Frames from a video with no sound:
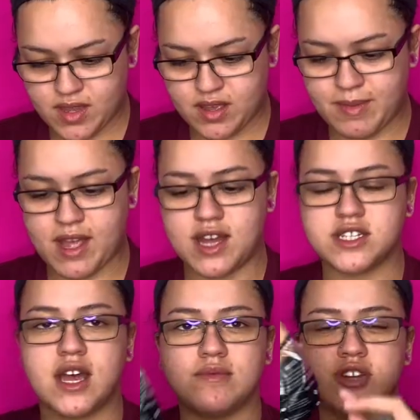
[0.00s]
Oh my
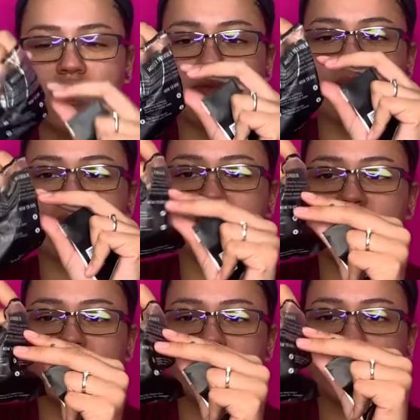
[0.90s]
gosh, I'm trying to rip the
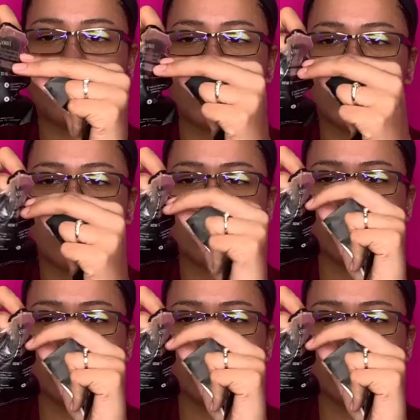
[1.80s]
sponge open and then